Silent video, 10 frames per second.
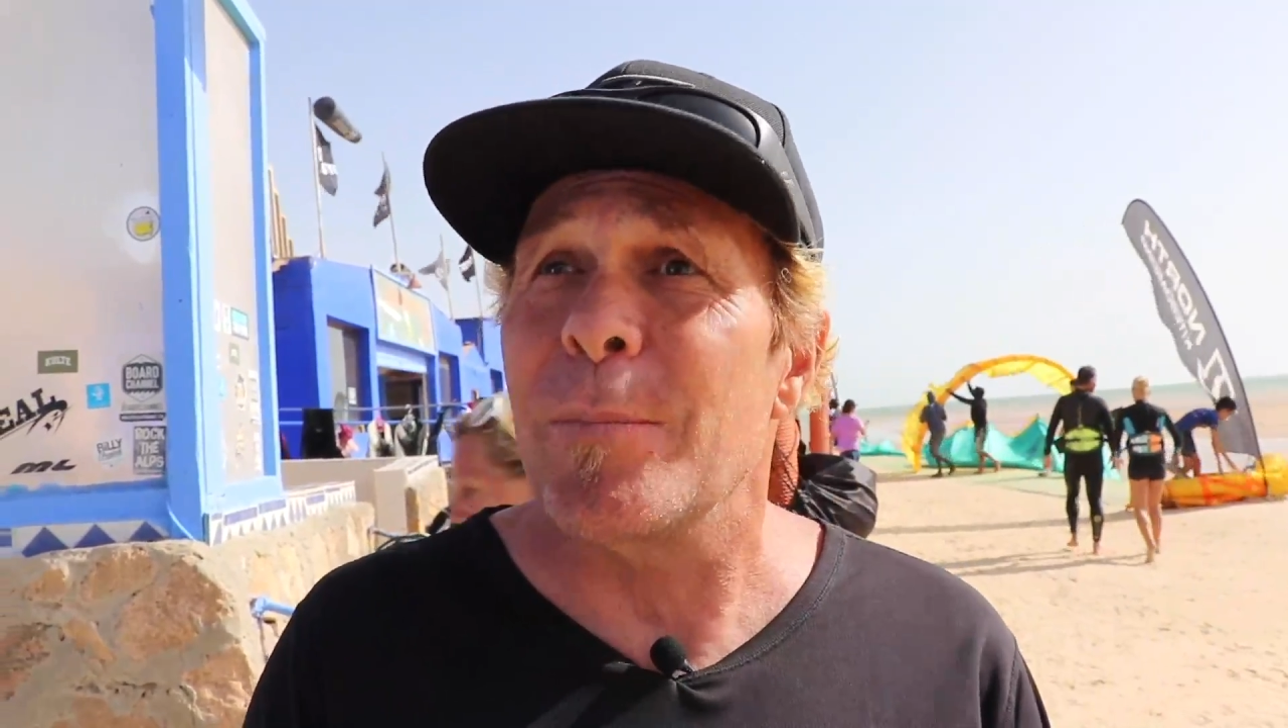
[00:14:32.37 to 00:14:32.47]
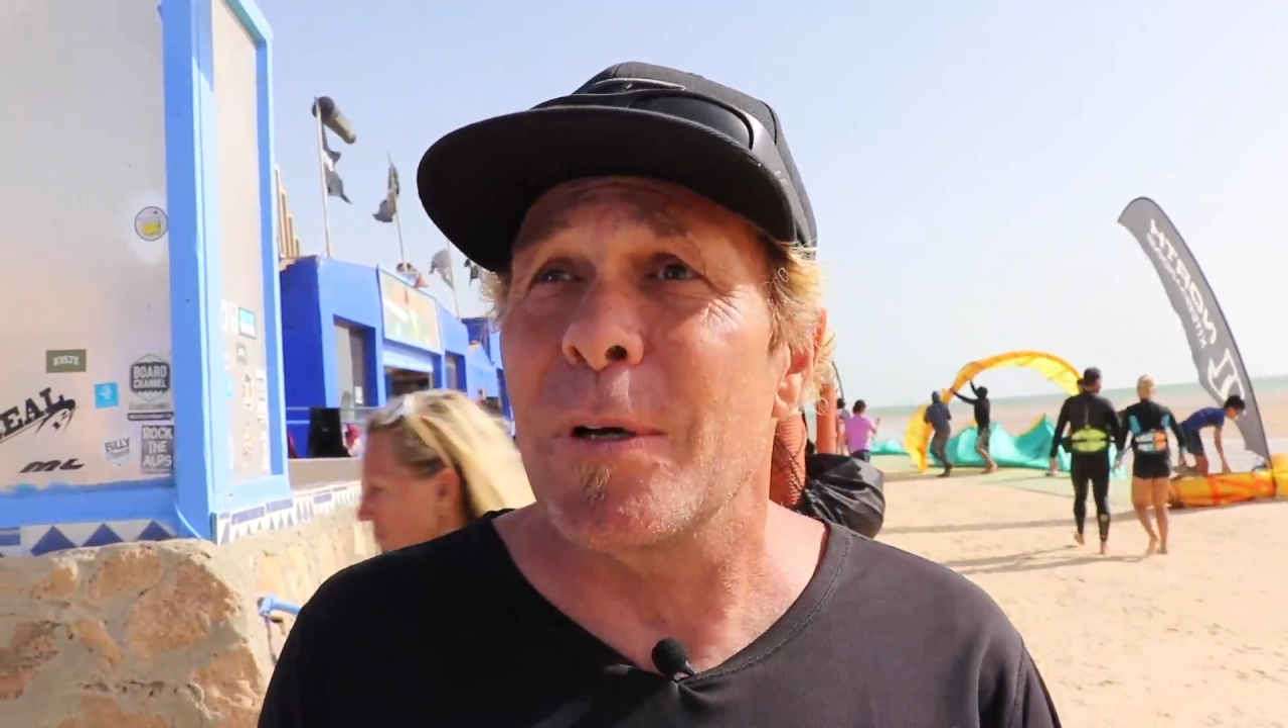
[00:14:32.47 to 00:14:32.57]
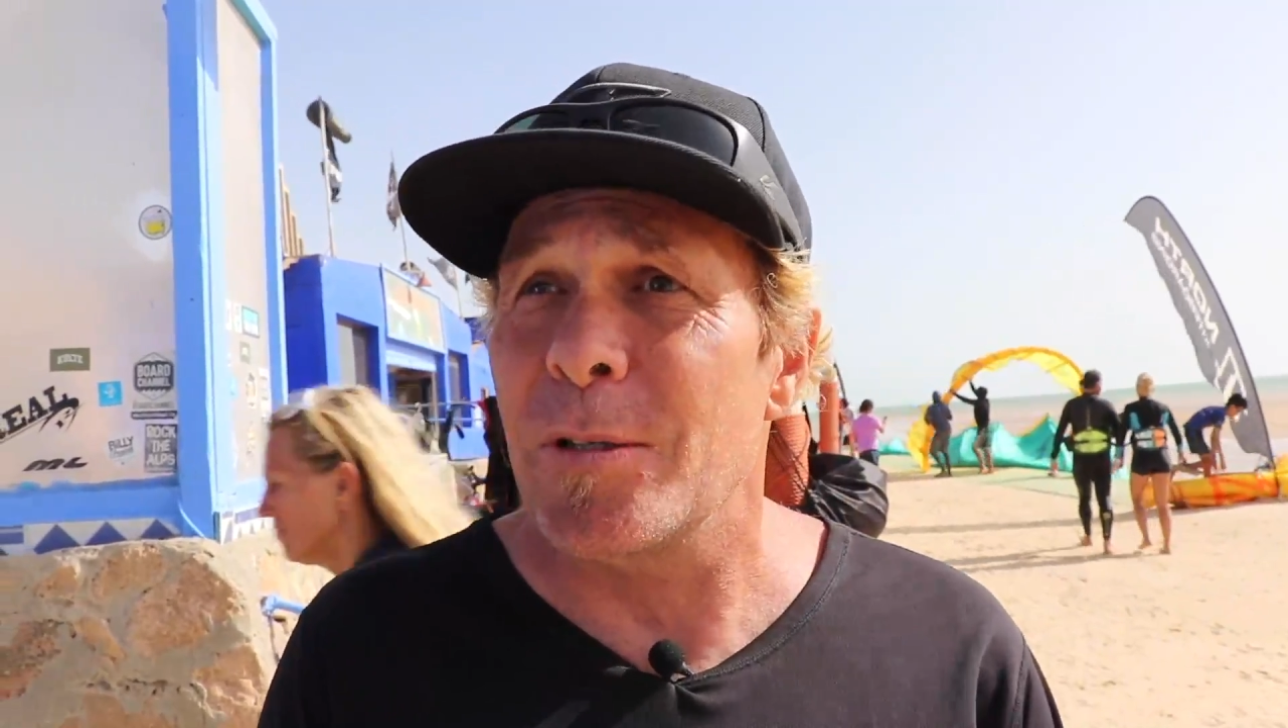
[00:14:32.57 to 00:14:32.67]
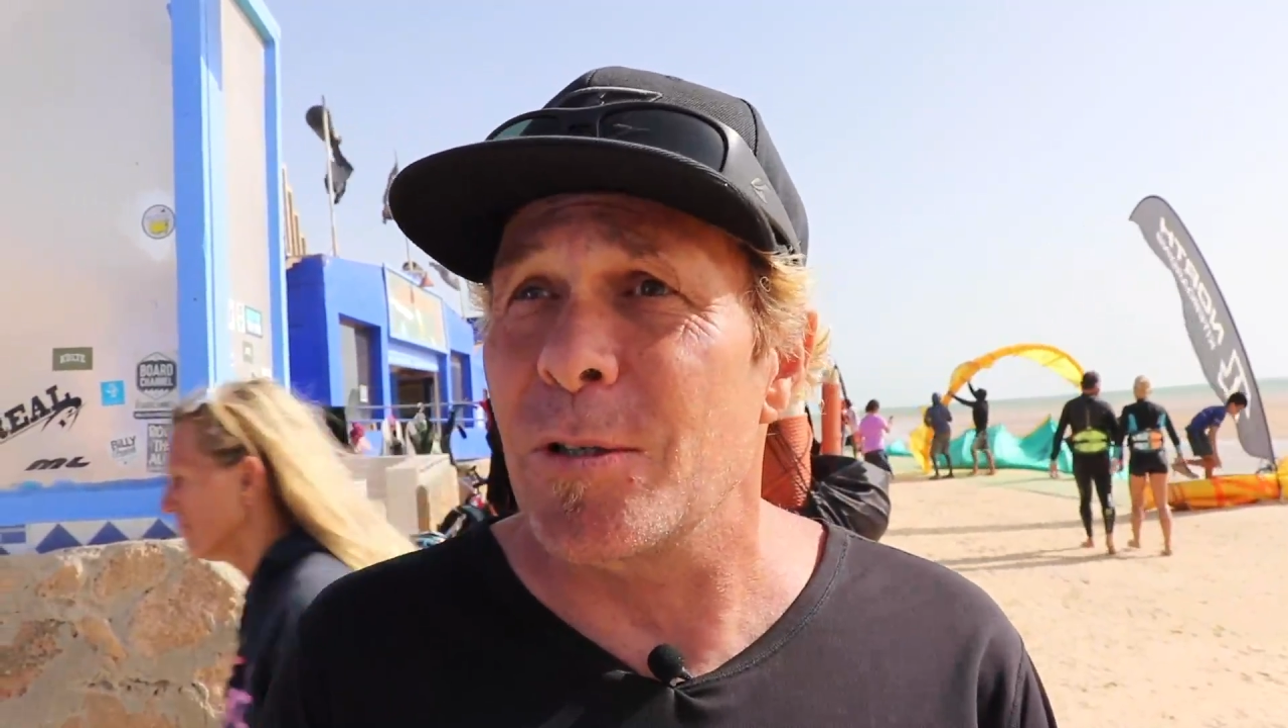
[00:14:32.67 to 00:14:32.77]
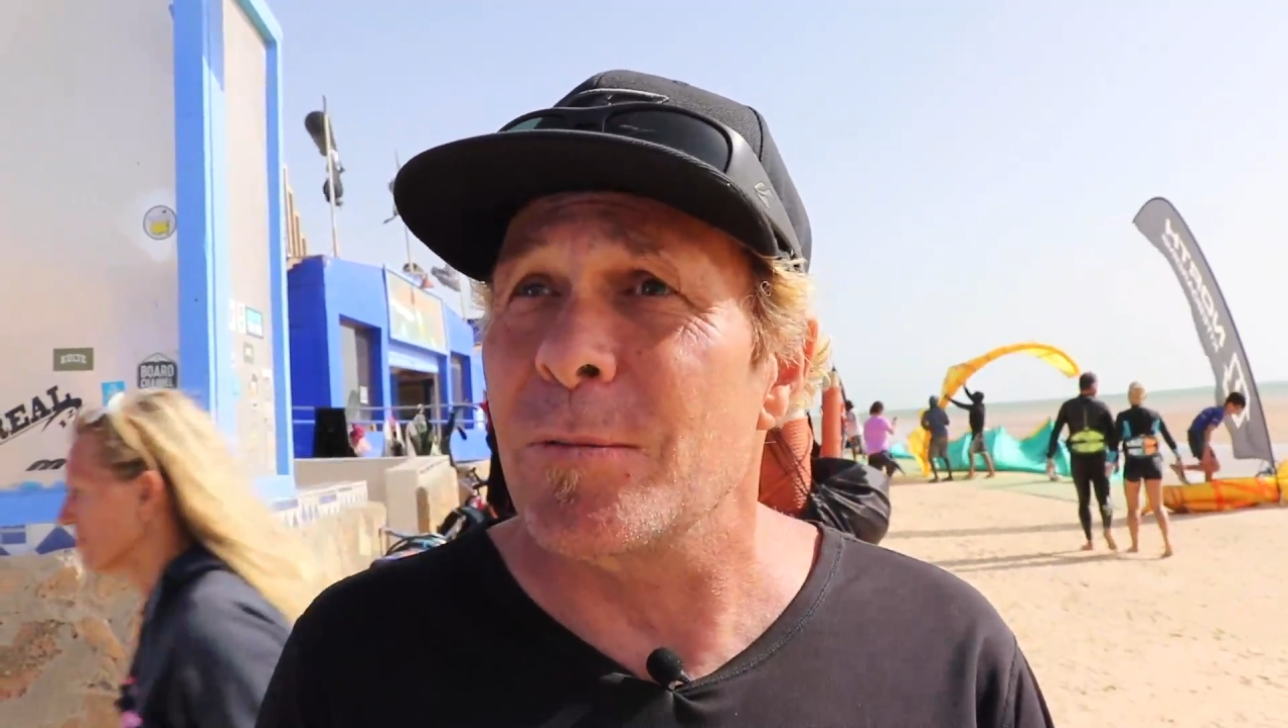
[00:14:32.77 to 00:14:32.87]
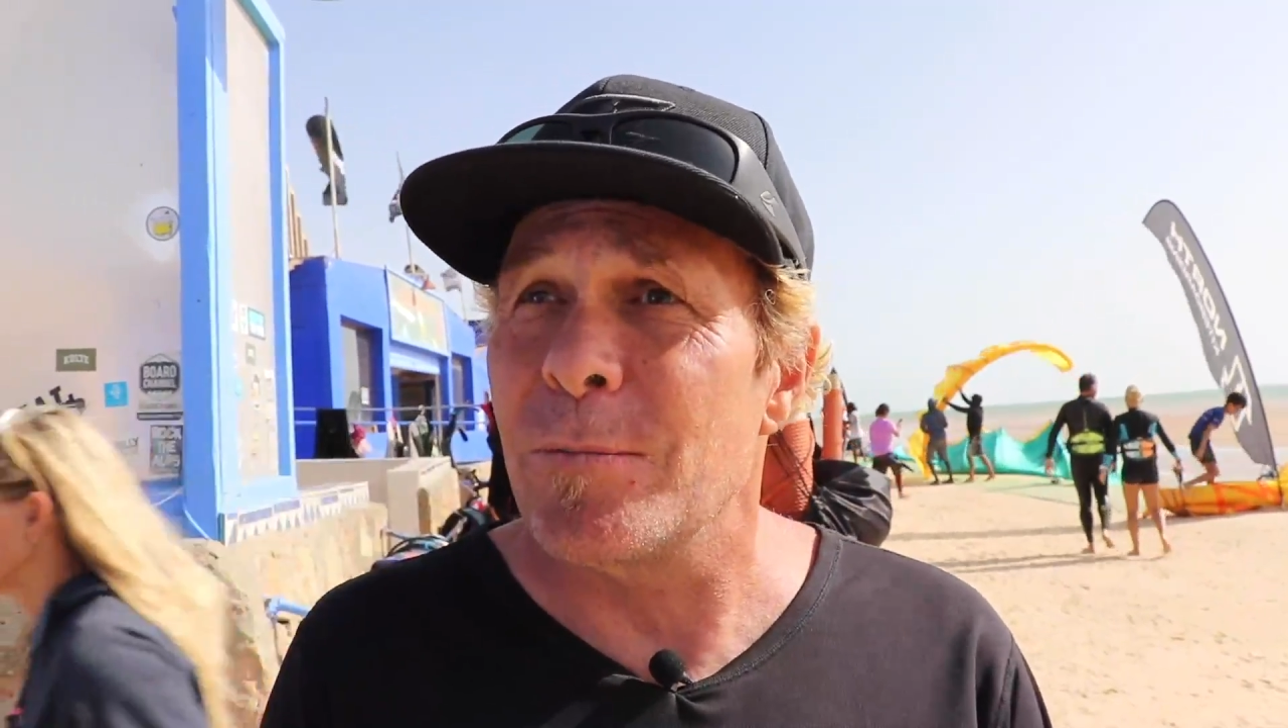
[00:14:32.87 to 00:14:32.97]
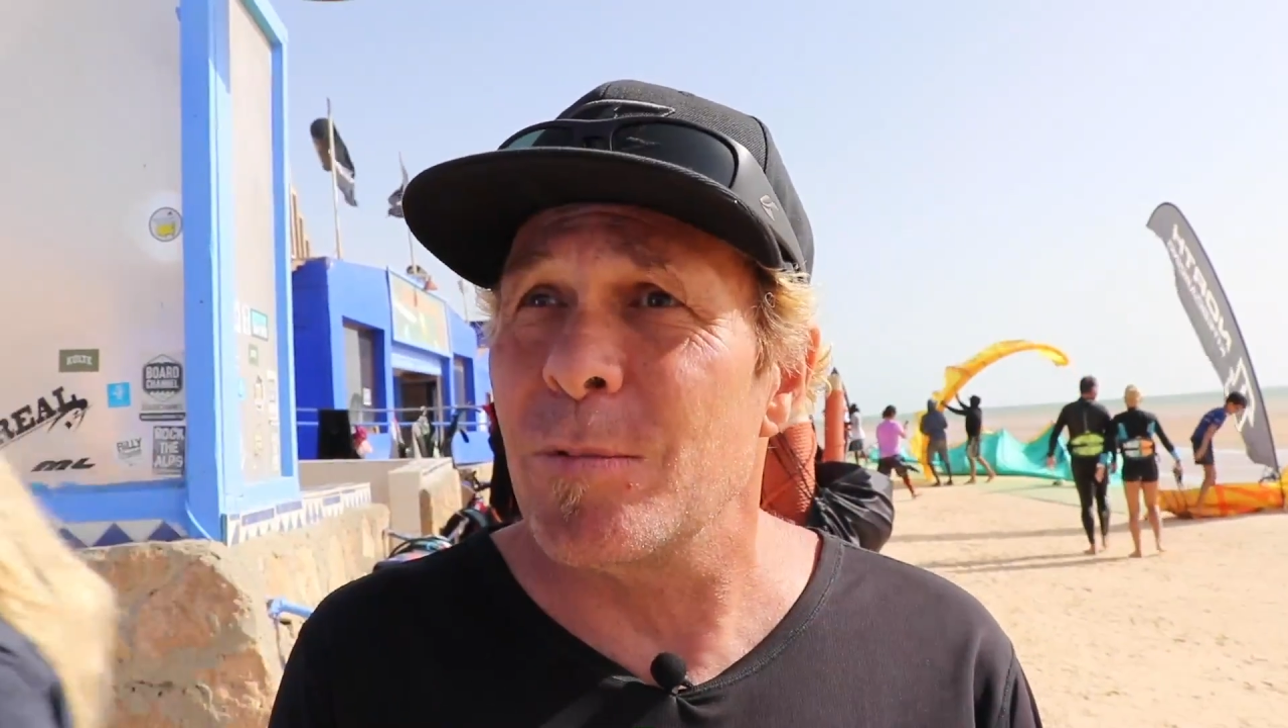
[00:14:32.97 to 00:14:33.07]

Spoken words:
actually.